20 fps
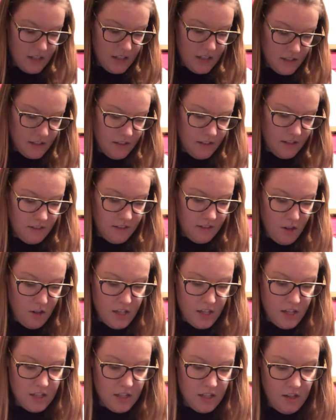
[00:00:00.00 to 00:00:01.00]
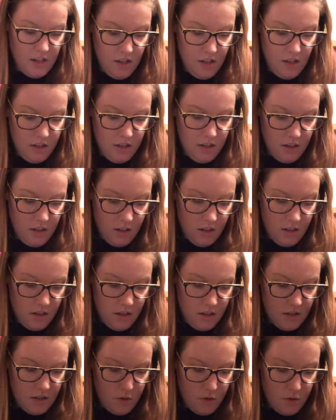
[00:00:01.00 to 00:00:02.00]
It's a nice
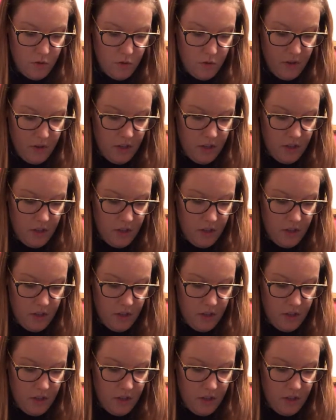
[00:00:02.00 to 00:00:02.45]
sort